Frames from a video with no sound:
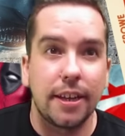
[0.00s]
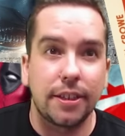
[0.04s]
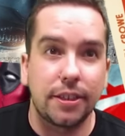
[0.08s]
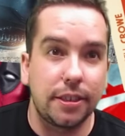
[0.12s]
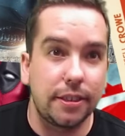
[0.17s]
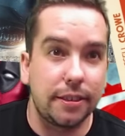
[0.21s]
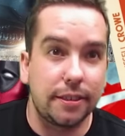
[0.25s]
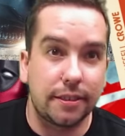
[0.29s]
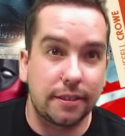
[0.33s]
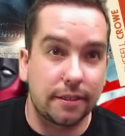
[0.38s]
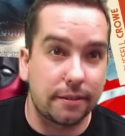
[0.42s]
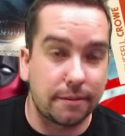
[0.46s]

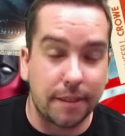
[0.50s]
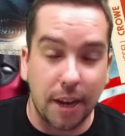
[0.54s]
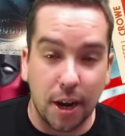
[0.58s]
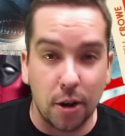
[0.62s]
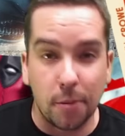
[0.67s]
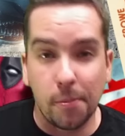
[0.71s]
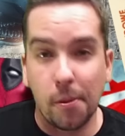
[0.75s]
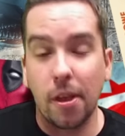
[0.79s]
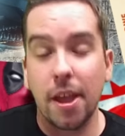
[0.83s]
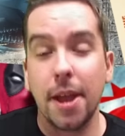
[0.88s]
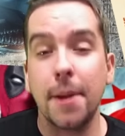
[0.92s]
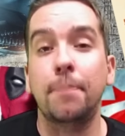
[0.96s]
She's
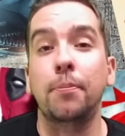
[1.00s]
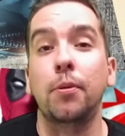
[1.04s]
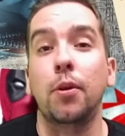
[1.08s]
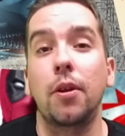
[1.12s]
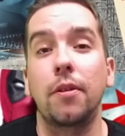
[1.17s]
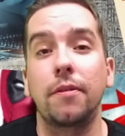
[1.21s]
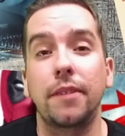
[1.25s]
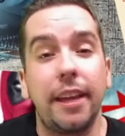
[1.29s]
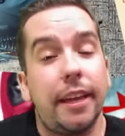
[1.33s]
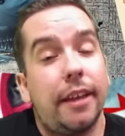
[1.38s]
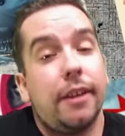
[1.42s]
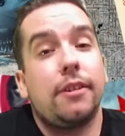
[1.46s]
terrible
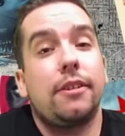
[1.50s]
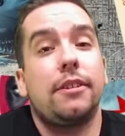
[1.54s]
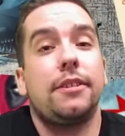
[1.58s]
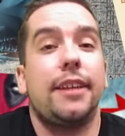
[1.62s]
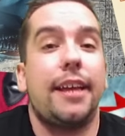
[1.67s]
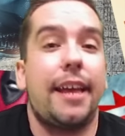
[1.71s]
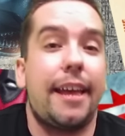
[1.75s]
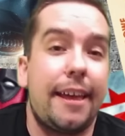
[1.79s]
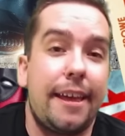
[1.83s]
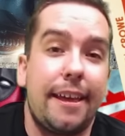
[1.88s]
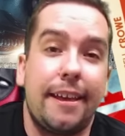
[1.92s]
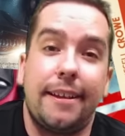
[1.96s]
April
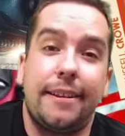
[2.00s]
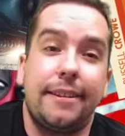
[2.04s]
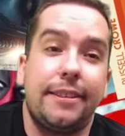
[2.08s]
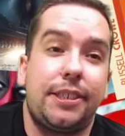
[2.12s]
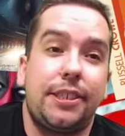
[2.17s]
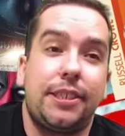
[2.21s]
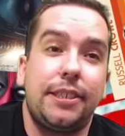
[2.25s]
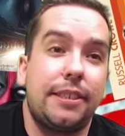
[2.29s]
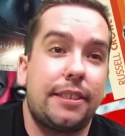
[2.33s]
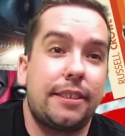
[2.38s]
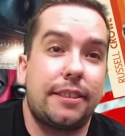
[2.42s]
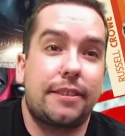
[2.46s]
O'Neil,
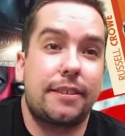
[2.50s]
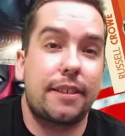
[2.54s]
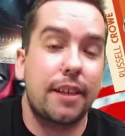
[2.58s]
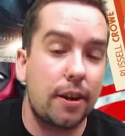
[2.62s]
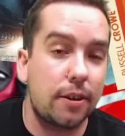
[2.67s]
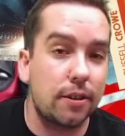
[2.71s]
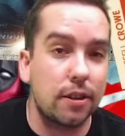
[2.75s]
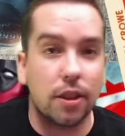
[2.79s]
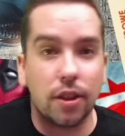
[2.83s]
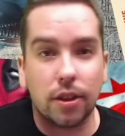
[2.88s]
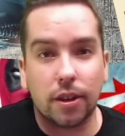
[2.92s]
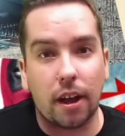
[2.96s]
and she's just
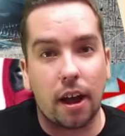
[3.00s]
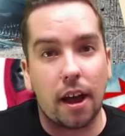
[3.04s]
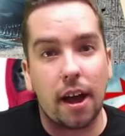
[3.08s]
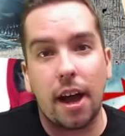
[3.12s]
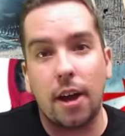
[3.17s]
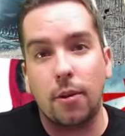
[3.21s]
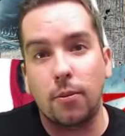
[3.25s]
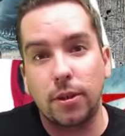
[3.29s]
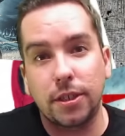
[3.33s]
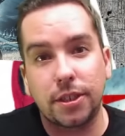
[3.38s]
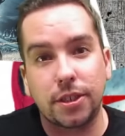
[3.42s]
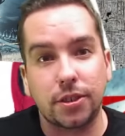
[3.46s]
there to look
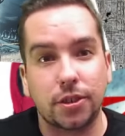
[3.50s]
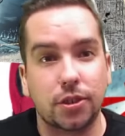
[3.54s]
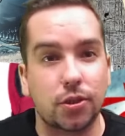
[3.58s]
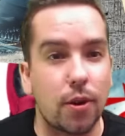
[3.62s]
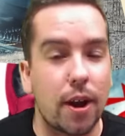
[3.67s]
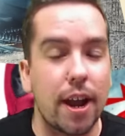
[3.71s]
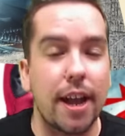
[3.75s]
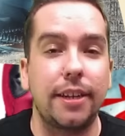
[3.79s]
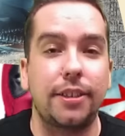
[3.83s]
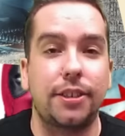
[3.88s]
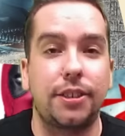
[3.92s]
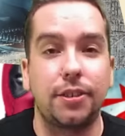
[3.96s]
hot, which is
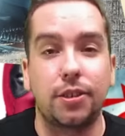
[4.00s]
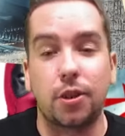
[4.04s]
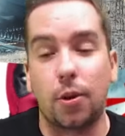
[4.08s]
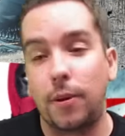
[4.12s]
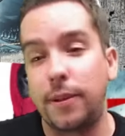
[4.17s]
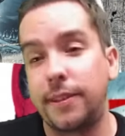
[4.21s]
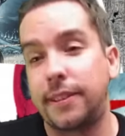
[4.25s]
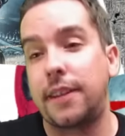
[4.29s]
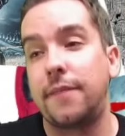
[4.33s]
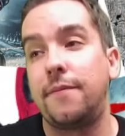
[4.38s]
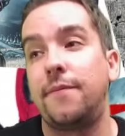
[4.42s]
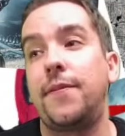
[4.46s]
great. She's
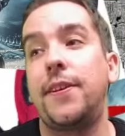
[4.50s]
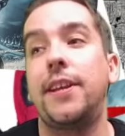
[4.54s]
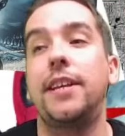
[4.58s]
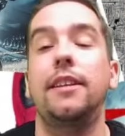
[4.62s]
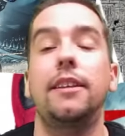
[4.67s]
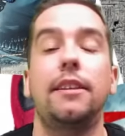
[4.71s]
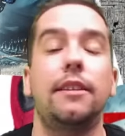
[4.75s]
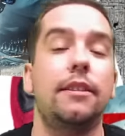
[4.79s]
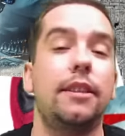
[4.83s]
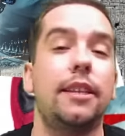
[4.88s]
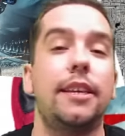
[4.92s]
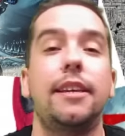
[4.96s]
always
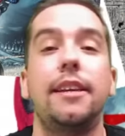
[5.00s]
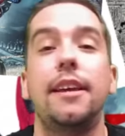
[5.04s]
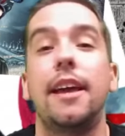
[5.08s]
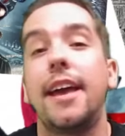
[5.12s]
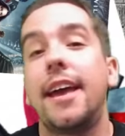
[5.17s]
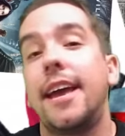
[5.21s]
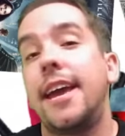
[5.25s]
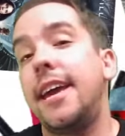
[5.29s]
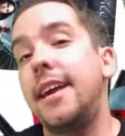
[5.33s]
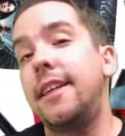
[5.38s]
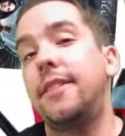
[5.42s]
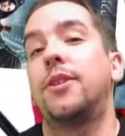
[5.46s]

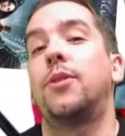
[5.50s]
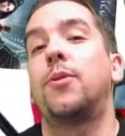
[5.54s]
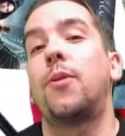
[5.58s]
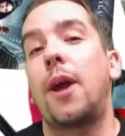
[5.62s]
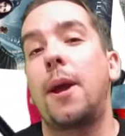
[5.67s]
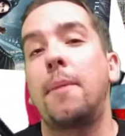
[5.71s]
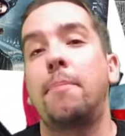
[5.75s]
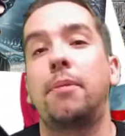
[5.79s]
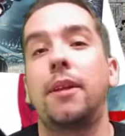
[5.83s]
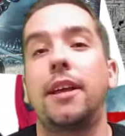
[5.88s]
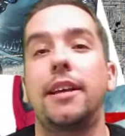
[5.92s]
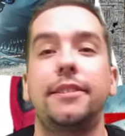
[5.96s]
conveniently in the
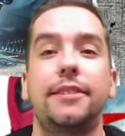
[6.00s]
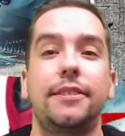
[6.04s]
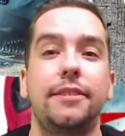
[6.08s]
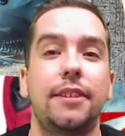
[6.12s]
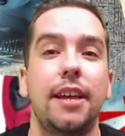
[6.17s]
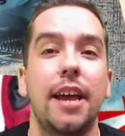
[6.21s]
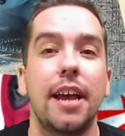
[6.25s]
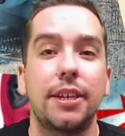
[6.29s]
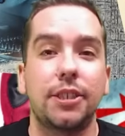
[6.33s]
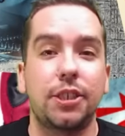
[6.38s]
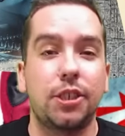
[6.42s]
right places.